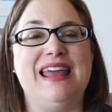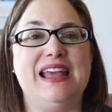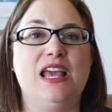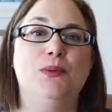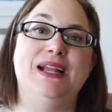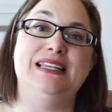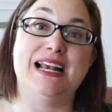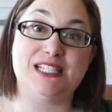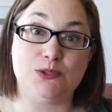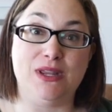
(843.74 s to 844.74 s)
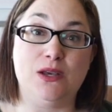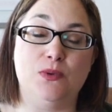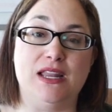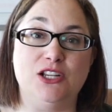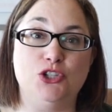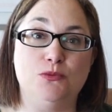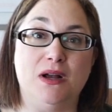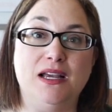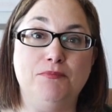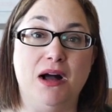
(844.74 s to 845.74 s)
and I can't wait next week when I do
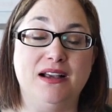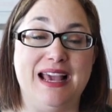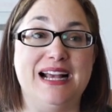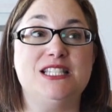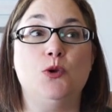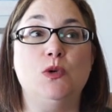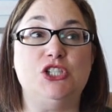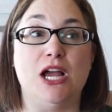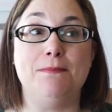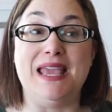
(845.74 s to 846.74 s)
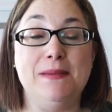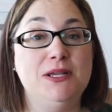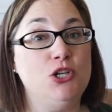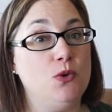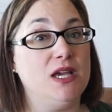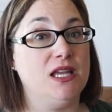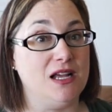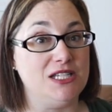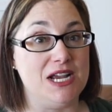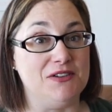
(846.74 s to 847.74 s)
my podcast, which I may be doing in
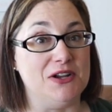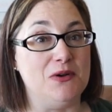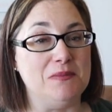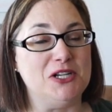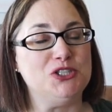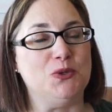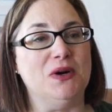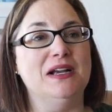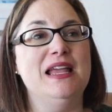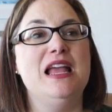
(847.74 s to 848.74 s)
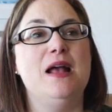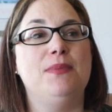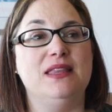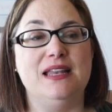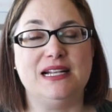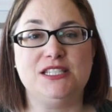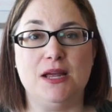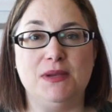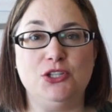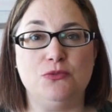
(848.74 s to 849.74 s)
Ontario, I'm not sure, but the next
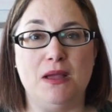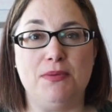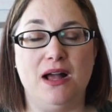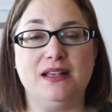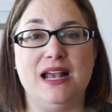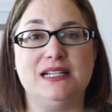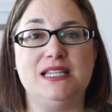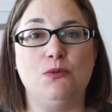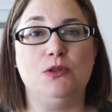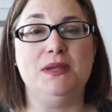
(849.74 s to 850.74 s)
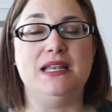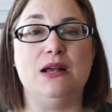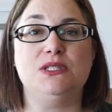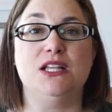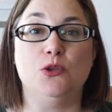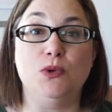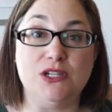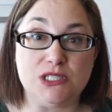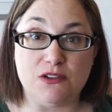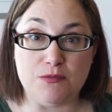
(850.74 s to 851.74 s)
time I do my podcast, I will be announcing the
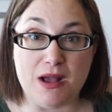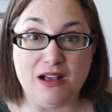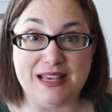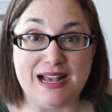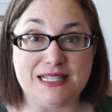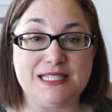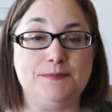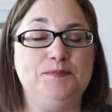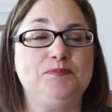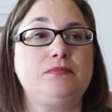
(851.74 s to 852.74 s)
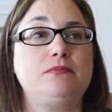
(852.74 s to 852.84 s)
winners of the podcast,